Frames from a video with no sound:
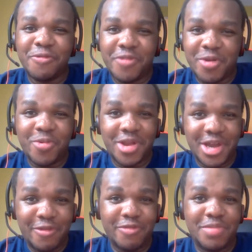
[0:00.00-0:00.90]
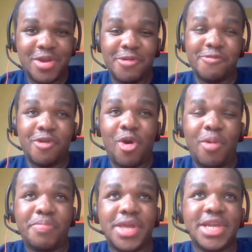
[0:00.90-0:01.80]
federal government of
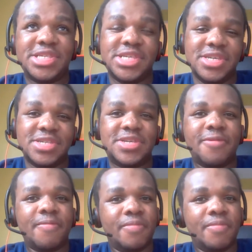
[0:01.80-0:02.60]
all places.